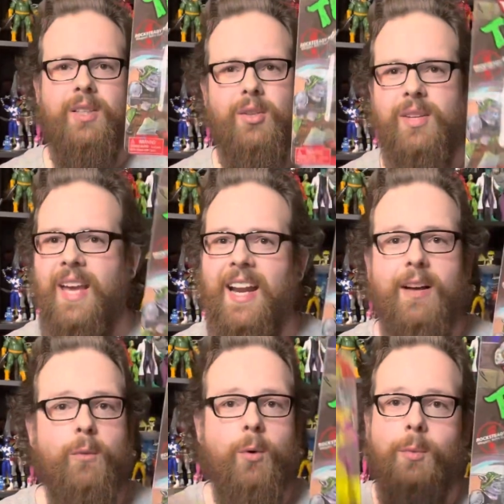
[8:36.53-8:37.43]
you can't
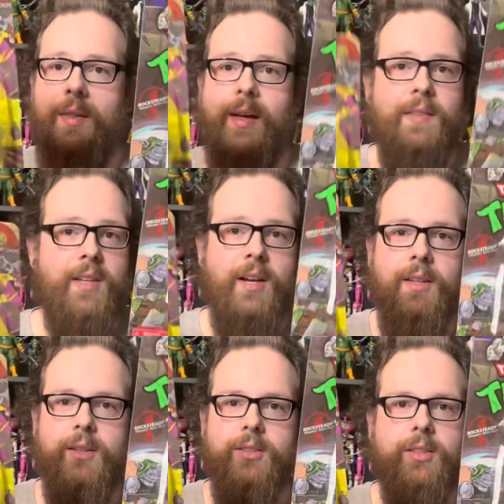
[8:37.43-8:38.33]
have one without the
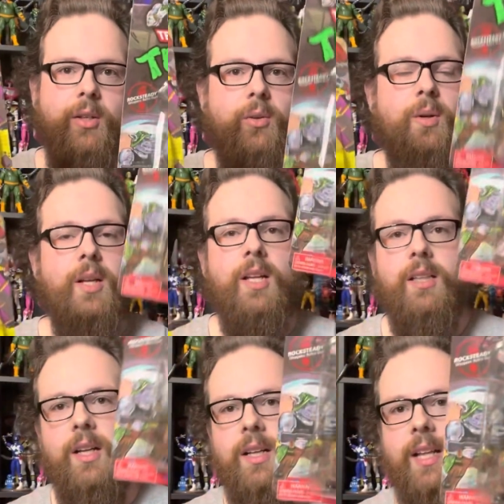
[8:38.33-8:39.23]
other. So
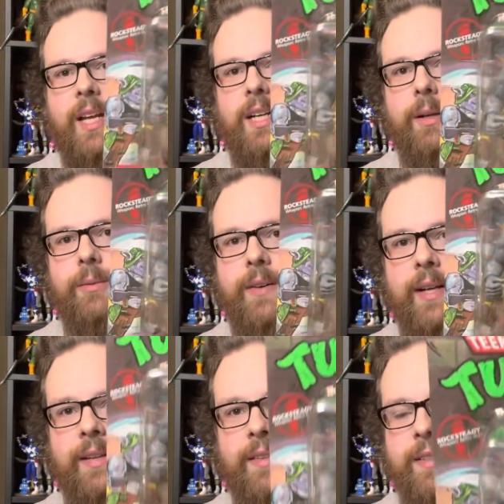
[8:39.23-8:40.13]
luckily I ended up
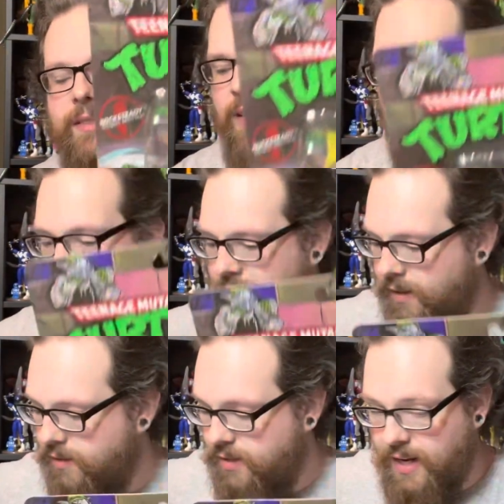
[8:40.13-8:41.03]
finding this guy the
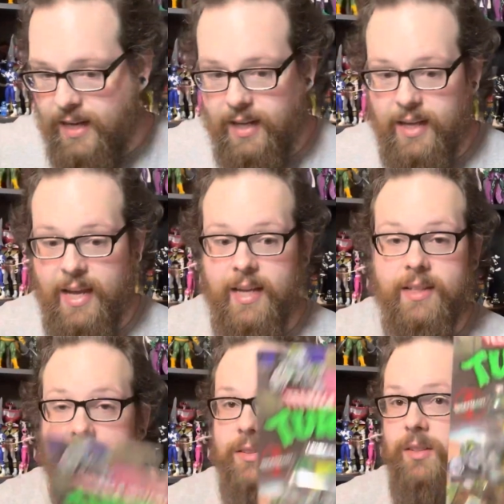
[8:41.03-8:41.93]
other day, and